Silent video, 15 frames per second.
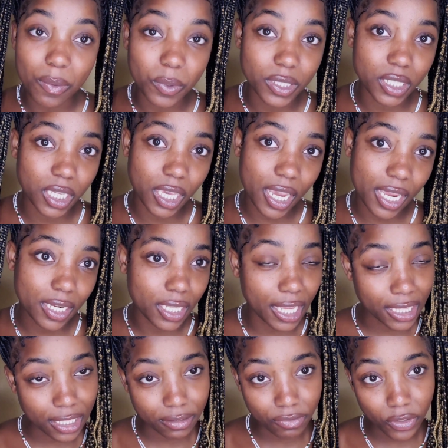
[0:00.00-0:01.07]
once again like
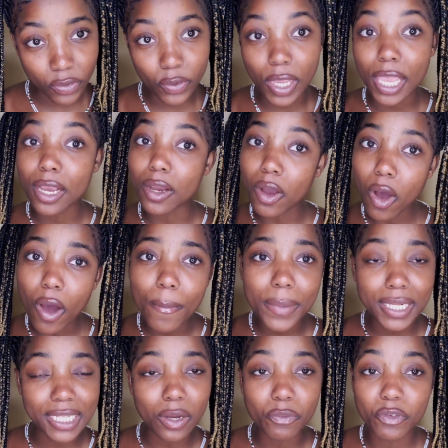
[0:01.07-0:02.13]
this video and comment
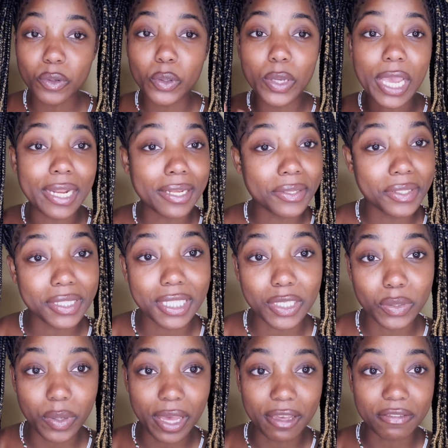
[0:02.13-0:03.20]
down below any other thing you
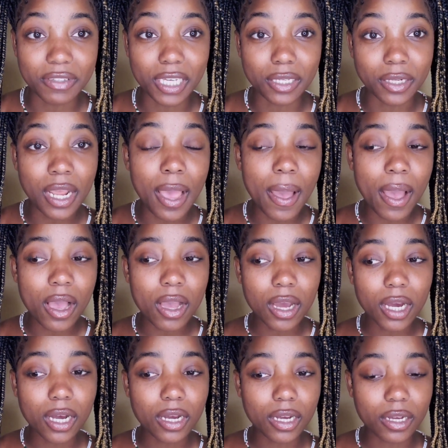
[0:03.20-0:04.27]
have in
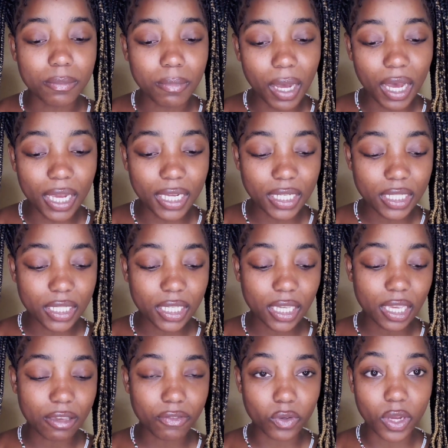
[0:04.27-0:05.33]
uh, mind
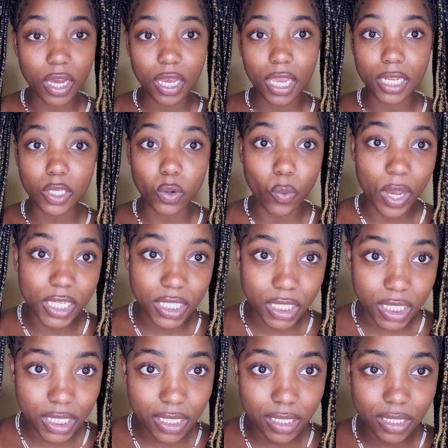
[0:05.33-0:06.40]
if you got any
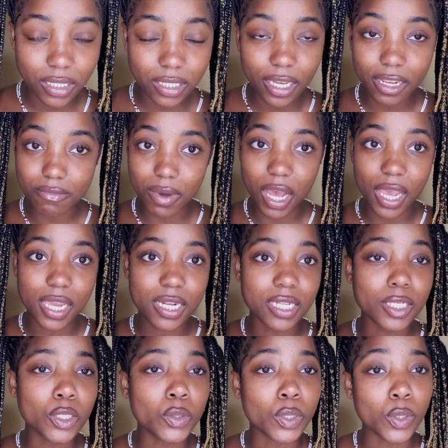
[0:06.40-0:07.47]
questions in mind
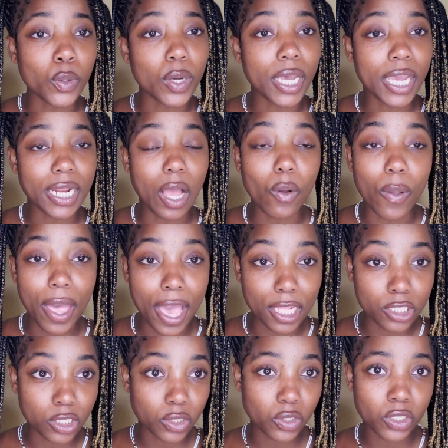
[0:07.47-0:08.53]
you can go ahead i'll
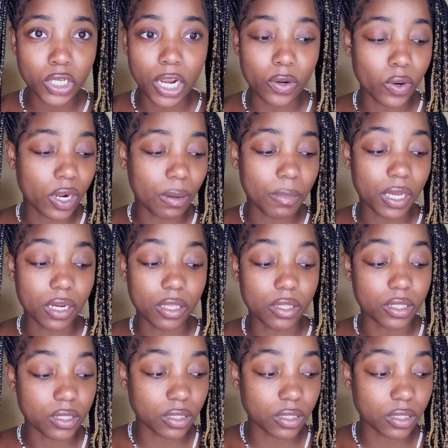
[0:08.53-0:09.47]
answer i don't gotta make another